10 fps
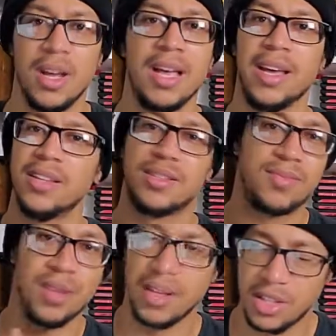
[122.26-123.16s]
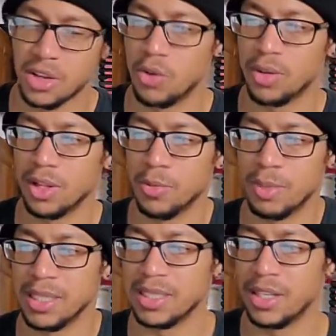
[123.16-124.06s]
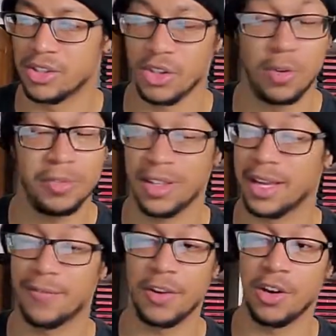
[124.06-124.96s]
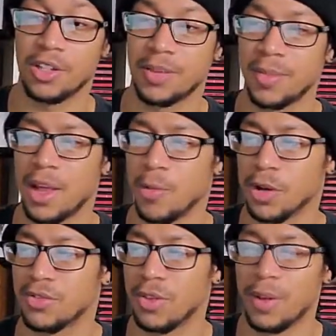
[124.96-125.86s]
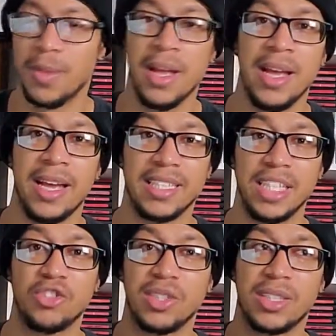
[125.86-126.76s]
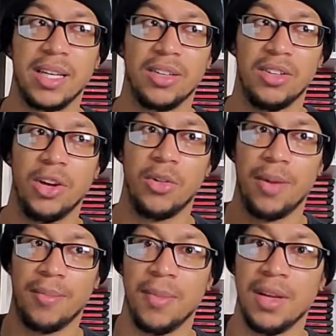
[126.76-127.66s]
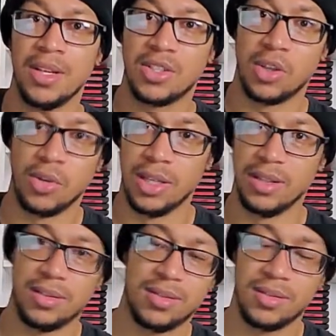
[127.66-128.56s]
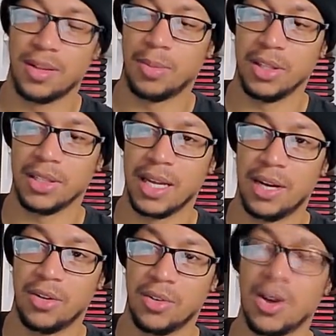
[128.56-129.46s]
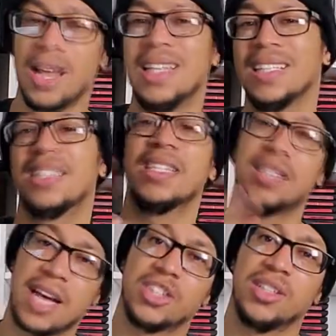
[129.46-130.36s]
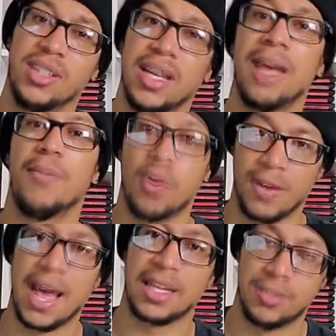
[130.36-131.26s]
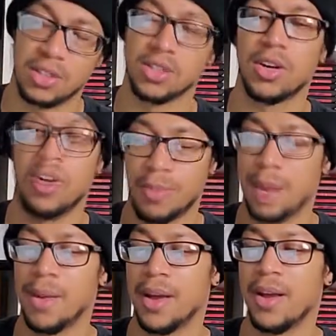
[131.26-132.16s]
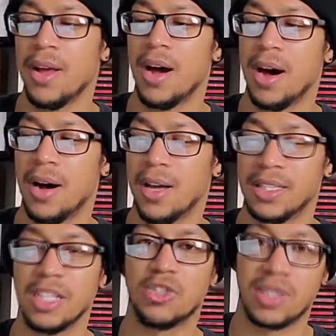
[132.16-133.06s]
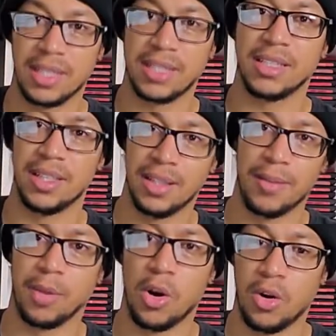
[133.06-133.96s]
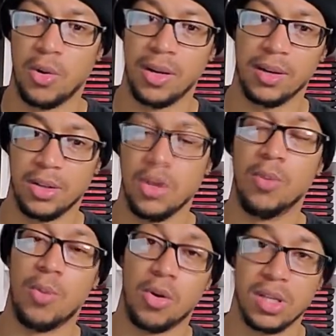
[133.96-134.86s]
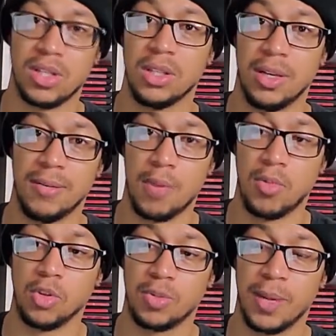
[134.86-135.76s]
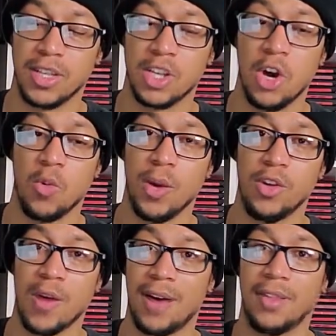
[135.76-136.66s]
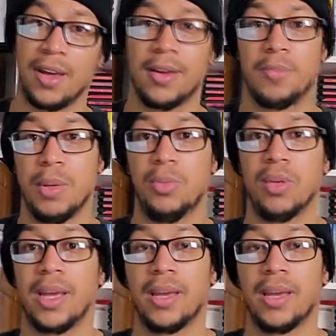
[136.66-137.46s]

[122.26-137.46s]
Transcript: is its own little beast there. So hopefully they can figure out something that works for them. And it's interesting, them Sony doubling down, or at least this is actually more of an Activision call, my bad. It's interesting seeing them going, more into the mobile space when you have like people like